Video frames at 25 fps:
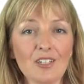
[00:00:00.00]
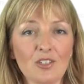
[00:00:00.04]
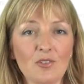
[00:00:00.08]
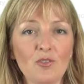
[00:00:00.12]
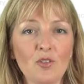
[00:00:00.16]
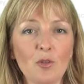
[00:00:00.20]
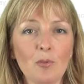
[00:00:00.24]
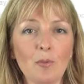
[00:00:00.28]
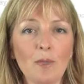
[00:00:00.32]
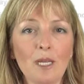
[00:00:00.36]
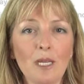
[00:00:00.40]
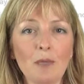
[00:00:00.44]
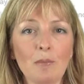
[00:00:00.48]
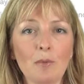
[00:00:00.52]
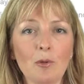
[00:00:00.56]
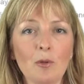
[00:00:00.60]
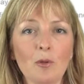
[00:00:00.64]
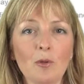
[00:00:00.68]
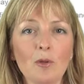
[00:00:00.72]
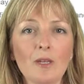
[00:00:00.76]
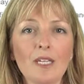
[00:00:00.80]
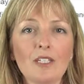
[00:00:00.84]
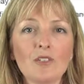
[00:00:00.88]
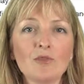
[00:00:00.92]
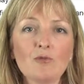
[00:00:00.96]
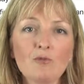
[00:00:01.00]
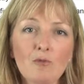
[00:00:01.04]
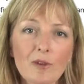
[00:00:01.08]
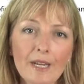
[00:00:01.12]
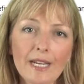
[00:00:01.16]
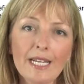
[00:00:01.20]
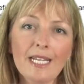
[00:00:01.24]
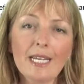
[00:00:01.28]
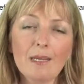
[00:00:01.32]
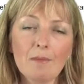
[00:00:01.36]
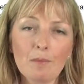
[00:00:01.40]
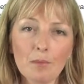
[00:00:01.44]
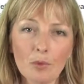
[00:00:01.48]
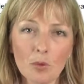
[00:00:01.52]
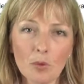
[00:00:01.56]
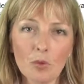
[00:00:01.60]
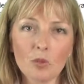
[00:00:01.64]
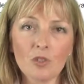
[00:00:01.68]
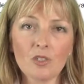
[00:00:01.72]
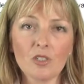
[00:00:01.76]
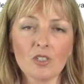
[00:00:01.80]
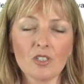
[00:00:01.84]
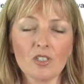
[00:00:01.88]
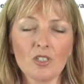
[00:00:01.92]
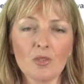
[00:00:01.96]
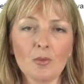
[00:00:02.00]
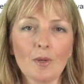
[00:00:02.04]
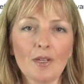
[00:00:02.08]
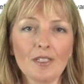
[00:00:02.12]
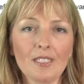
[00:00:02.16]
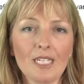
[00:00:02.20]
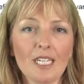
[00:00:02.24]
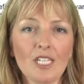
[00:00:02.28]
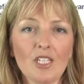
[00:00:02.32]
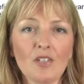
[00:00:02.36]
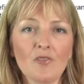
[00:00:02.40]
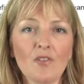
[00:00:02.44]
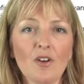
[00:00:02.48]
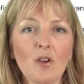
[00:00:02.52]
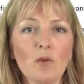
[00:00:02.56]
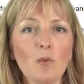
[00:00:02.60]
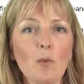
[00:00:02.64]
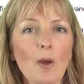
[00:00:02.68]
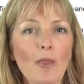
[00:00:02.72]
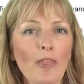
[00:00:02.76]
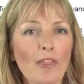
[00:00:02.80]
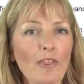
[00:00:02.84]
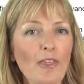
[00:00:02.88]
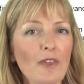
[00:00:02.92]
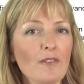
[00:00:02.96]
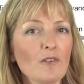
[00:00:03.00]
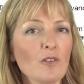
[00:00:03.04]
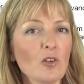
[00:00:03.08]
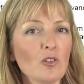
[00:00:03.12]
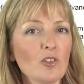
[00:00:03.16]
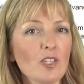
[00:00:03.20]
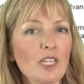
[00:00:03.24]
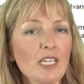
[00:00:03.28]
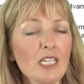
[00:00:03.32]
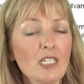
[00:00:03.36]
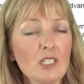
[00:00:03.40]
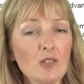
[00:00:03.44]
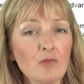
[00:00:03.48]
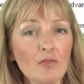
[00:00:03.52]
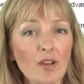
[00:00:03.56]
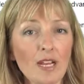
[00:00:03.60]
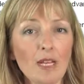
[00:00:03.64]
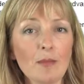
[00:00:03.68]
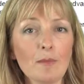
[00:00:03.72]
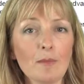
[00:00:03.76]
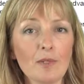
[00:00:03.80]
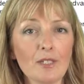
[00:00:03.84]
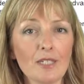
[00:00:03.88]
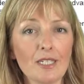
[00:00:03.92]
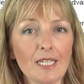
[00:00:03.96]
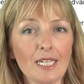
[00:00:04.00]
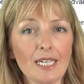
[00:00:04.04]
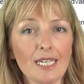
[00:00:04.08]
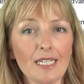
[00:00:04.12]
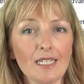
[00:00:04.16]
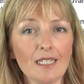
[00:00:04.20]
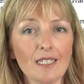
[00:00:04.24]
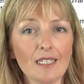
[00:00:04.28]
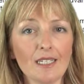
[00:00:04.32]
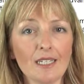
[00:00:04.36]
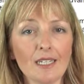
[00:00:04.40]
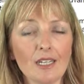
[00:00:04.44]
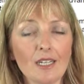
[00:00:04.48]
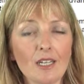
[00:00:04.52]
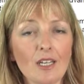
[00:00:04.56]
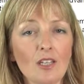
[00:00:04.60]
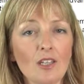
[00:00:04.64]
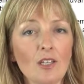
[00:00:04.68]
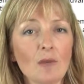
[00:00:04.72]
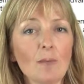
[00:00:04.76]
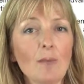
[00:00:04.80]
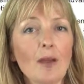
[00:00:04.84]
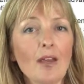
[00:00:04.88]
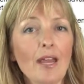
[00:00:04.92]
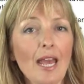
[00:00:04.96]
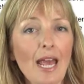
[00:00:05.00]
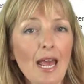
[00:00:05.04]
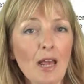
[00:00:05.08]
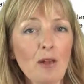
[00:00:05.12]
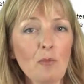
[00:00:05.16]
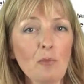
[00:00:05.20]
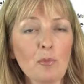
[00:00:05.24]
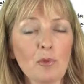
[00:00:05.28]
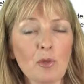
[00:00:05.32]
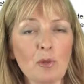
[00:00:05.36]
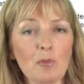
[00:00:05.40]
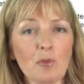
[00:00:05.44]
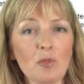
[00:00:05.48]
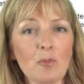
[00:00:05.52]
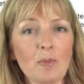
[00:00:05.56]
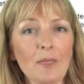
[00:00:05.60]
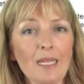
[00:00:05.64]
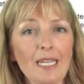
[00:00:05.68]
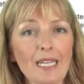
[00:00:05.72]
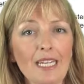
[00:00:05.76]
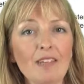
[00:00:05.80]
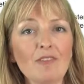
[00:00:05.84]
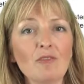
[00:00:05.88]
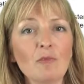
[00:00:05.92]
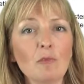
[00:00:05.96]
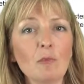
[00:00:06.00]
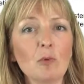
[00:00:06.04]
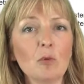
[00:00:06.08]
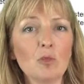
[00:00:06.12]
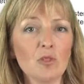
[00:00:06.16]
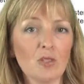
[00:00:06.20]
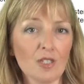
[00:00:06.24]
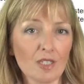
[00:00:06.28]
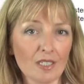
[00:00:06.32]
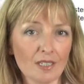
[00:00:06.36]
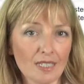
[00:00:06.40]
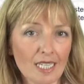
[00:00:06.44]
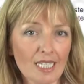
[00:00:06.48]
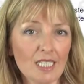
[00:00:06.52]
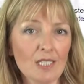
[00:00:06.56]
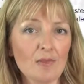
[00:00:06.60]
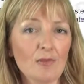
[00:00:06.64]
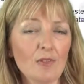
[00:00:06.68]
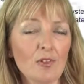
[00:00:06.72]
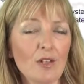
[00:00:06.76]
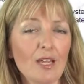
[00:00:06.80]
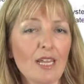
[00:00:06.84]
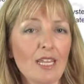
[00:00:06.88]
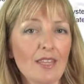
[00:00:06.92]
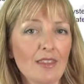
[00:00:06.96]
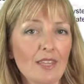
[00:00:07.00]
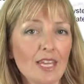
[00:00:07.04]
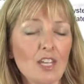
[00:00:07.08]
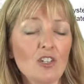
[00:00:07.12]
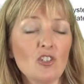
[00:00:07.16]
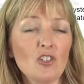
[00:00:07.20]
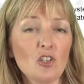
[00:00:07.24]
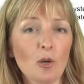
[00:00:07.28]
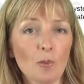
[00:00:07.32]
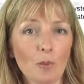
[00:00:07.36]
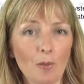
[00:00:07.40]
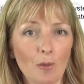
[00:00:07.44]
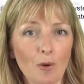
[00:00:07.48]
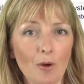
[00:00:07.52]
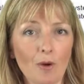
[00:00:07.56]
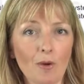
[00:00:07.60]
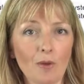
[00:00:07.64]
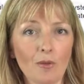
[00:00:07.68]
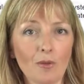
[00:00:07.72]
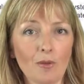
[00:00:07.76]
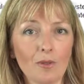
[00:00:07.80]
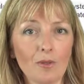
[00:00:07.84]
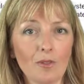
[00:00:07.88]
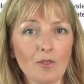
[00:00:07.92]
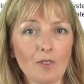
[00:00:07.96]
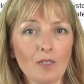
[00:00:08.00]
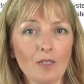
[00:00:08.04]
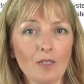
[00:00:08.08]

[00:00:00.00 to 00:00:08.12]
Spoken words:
out of your people, it's really important to identify whether they've got any development needs that might help them to be even more successful in their job role.